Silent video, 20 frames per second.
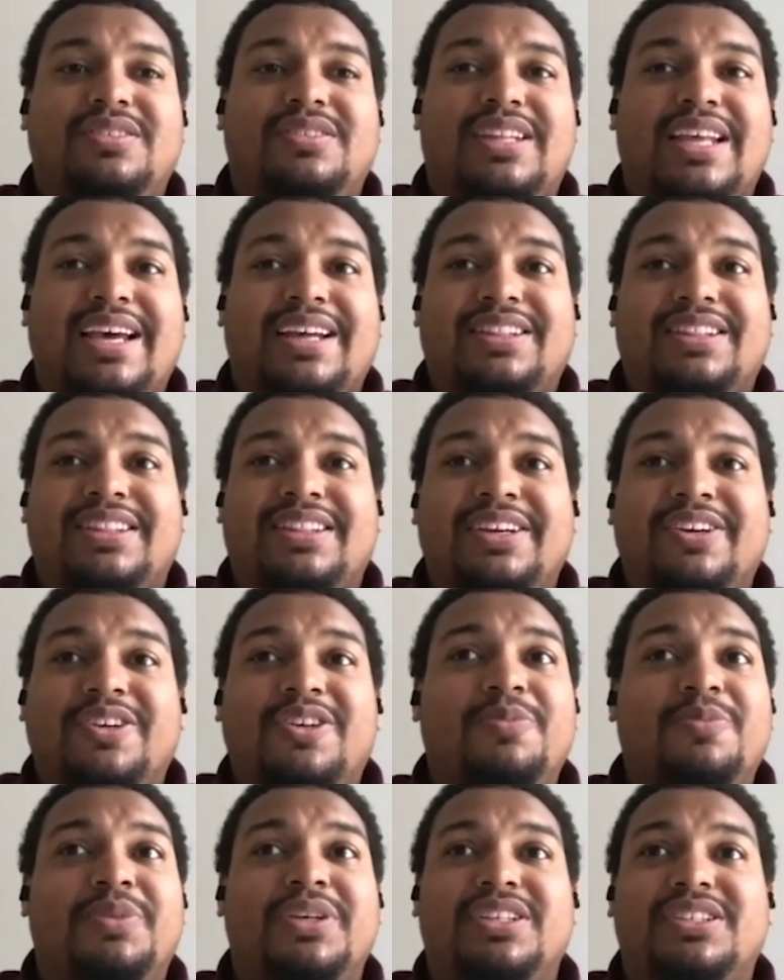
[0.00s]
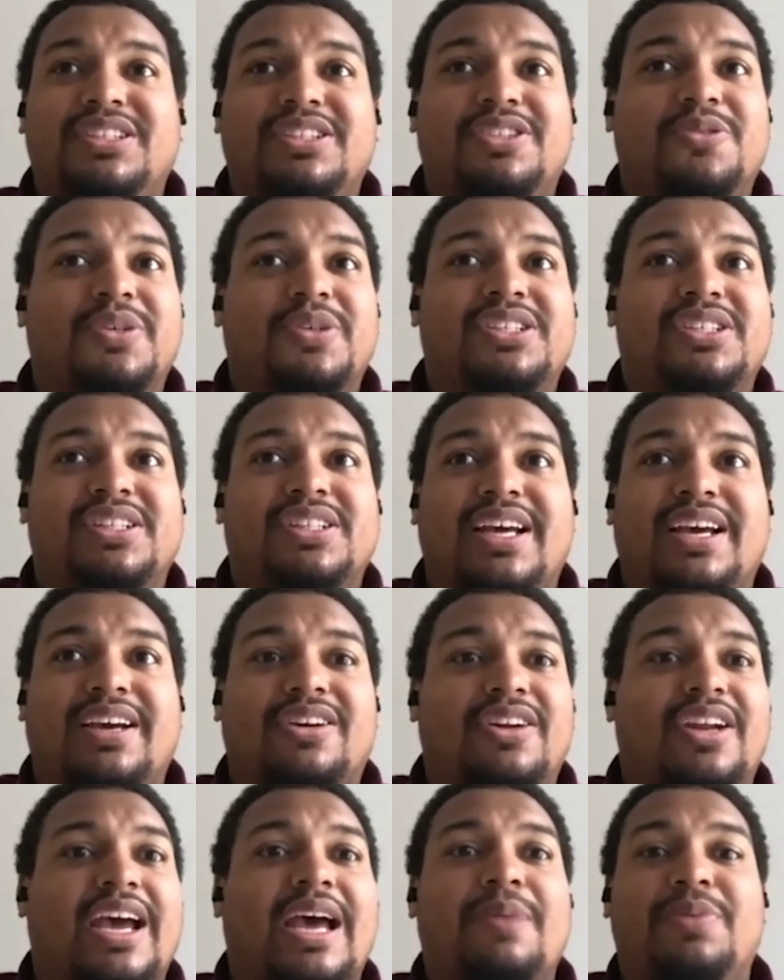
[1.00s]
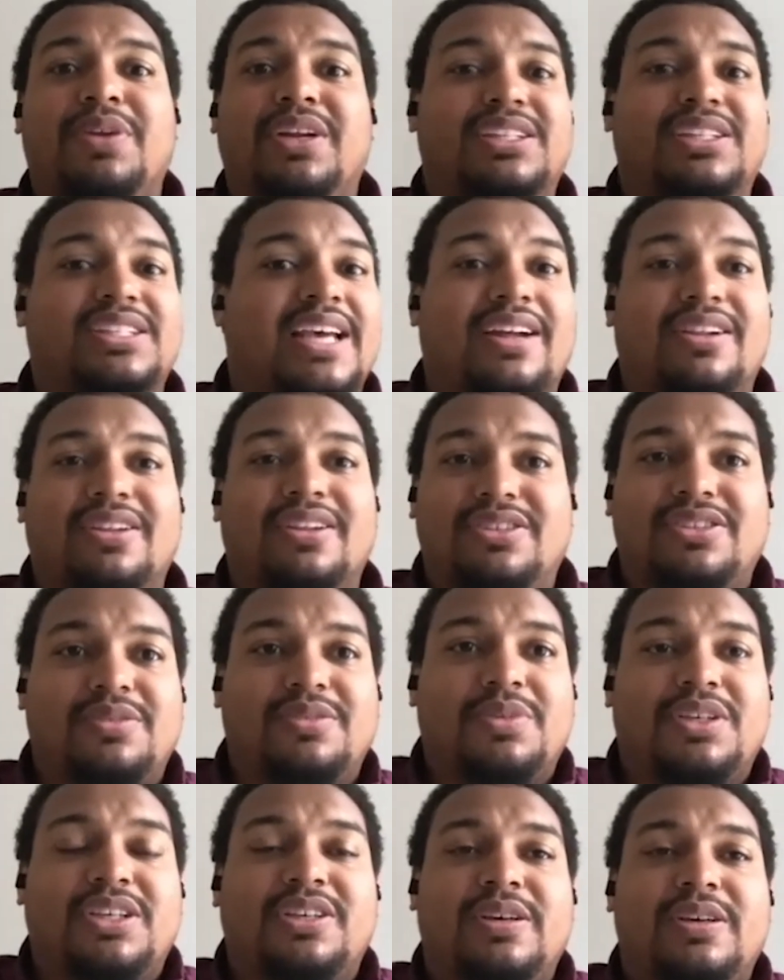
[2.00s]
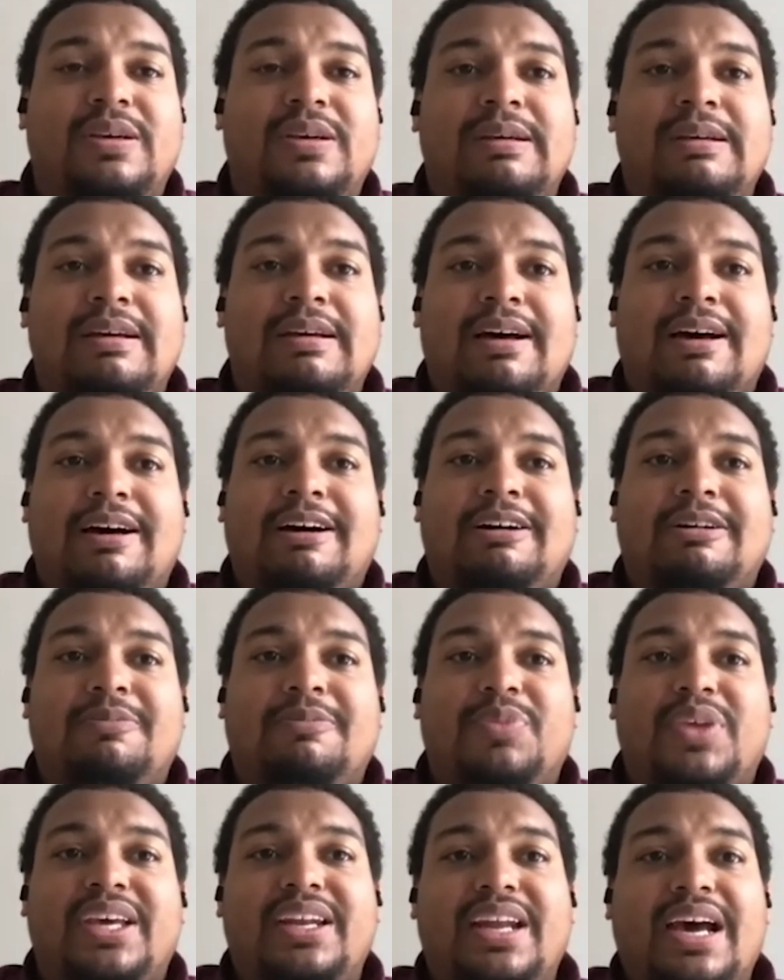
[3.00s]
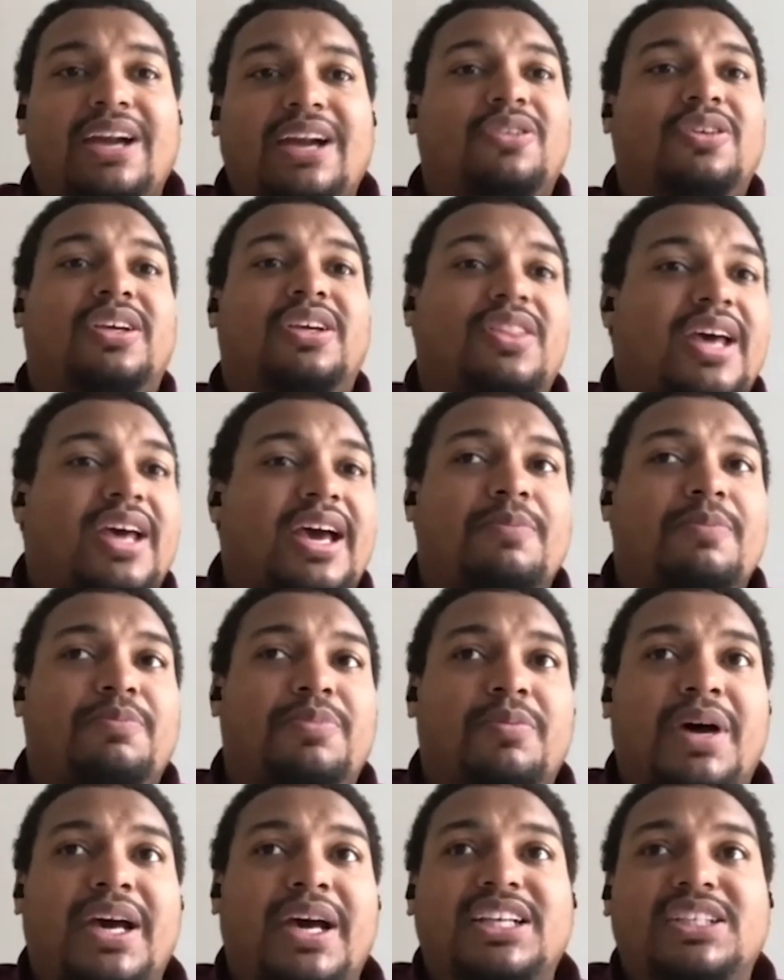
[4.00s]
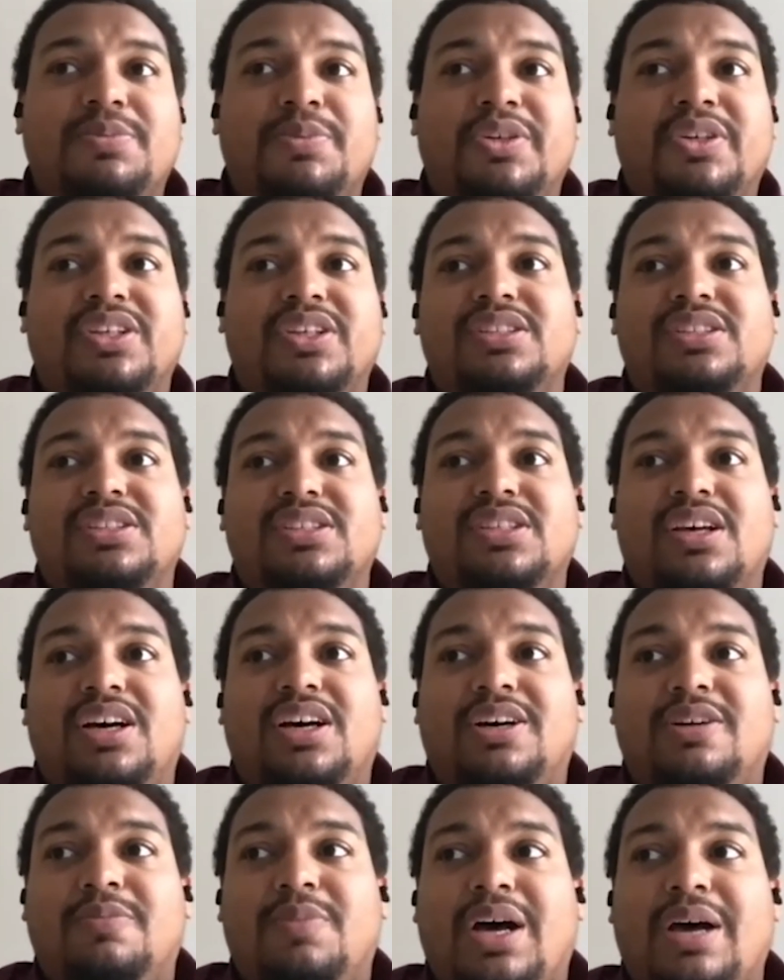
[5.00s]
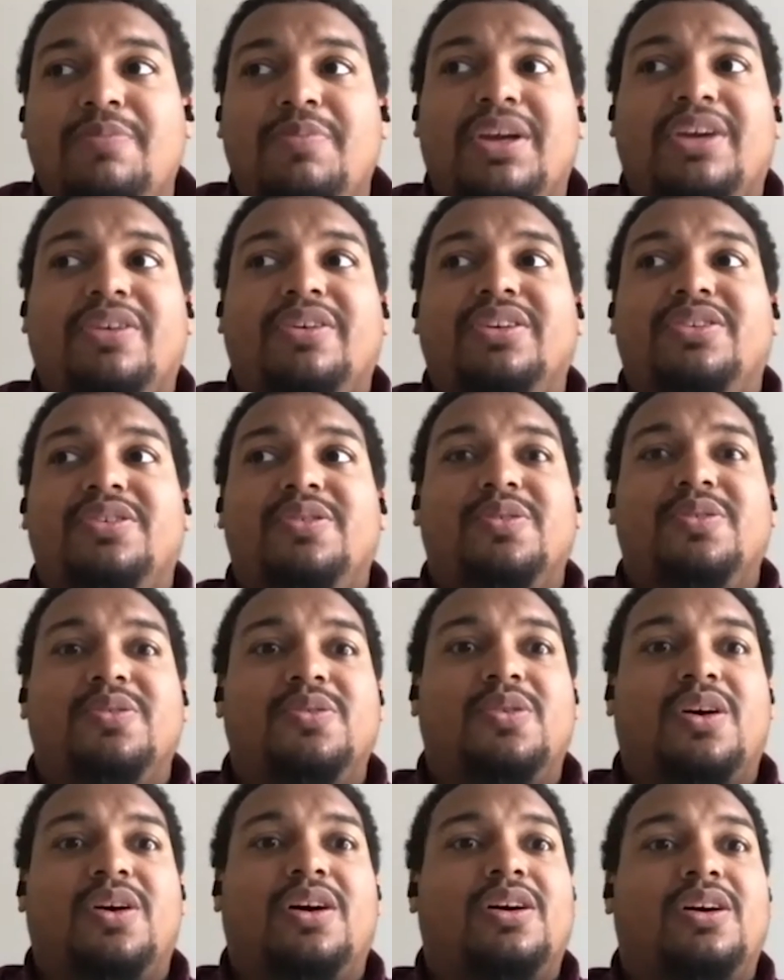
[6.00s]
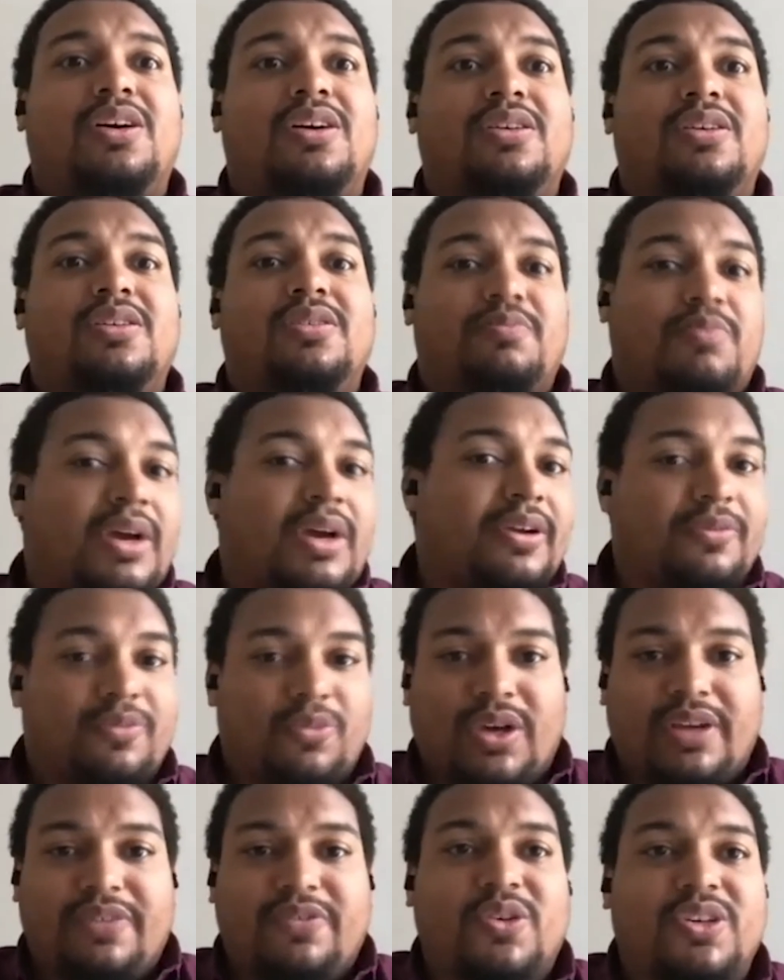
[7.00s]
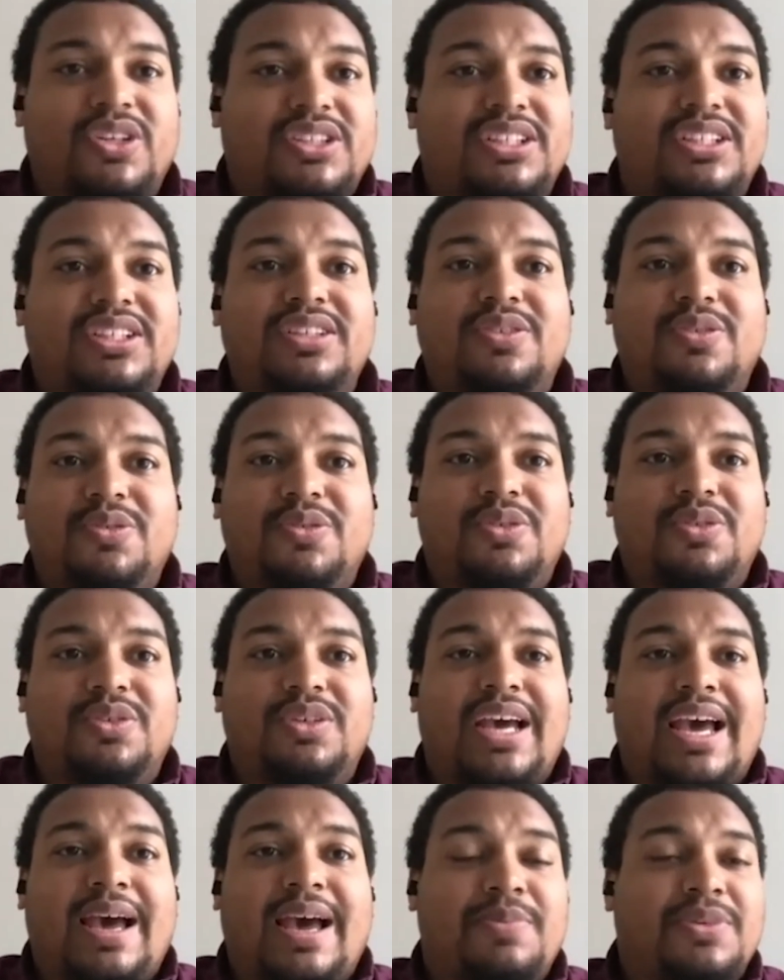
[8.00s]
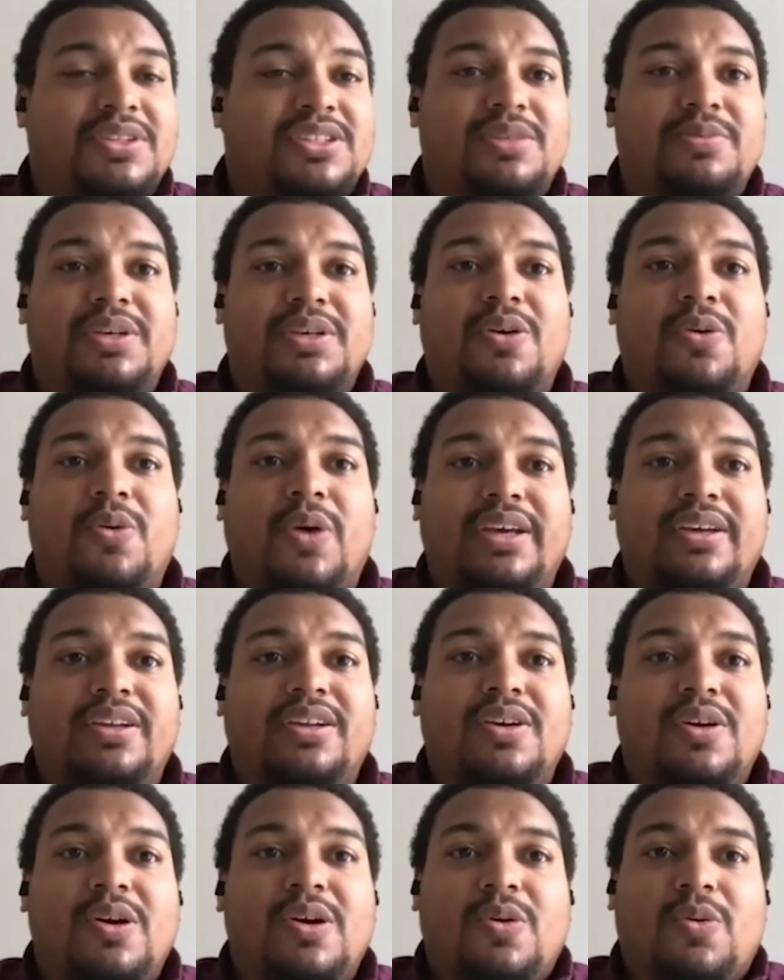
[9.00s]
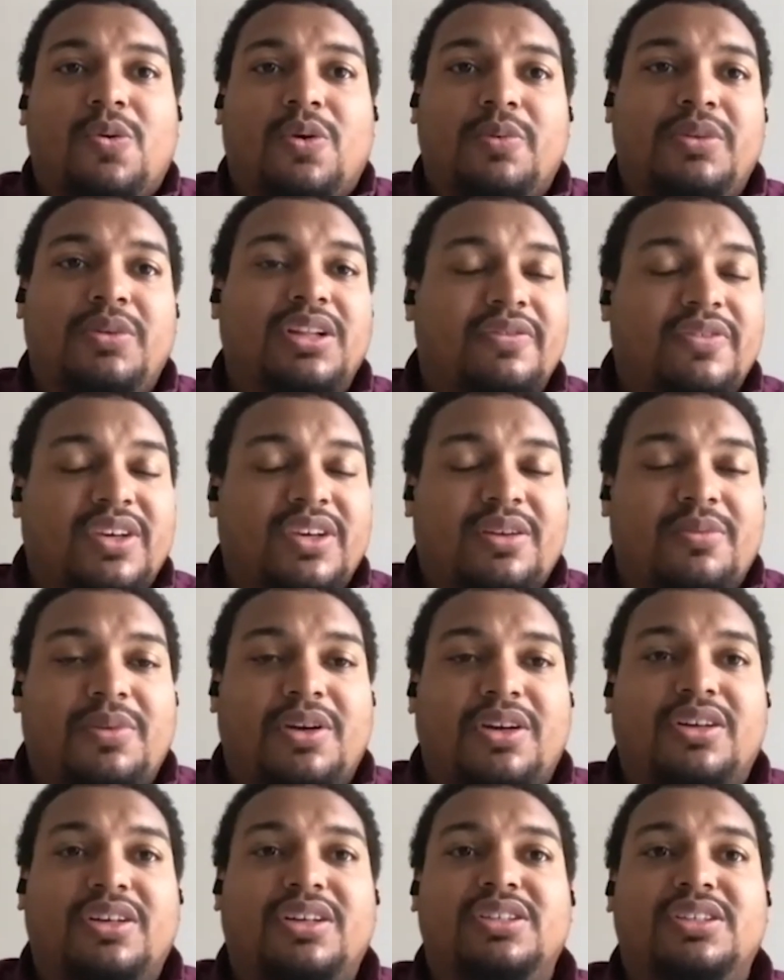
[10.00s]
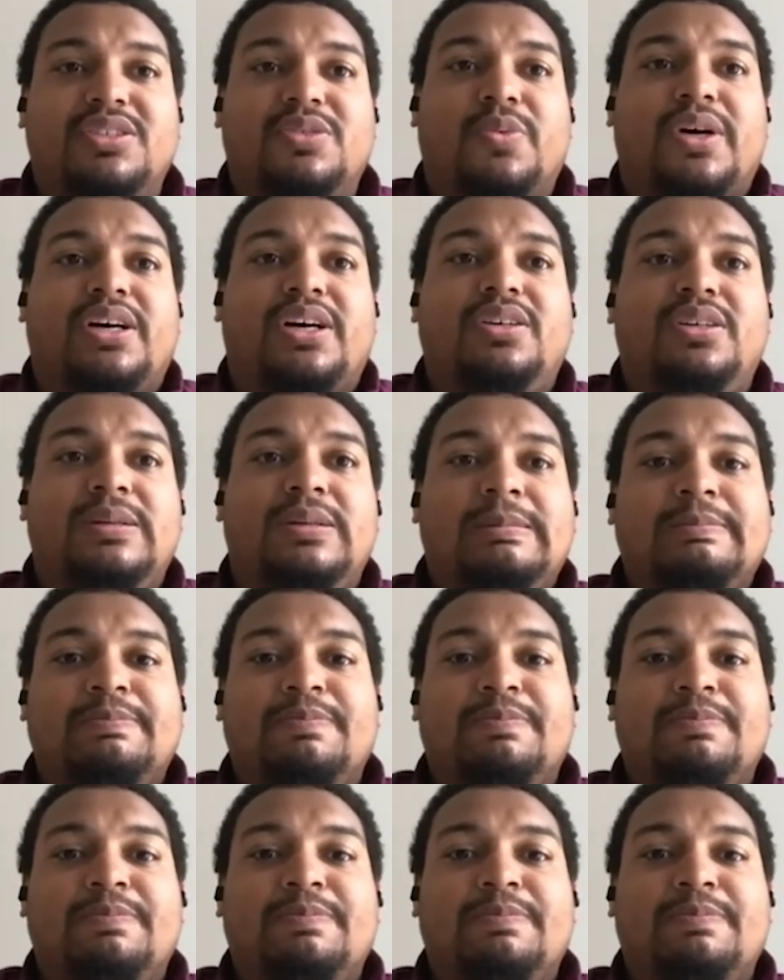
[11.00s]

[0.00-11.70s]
that there could be a situation that could happen exactly to me. And not only that, but my experience, I'm married to my wife, Chrissy, who happens to be a white woman living in America as well.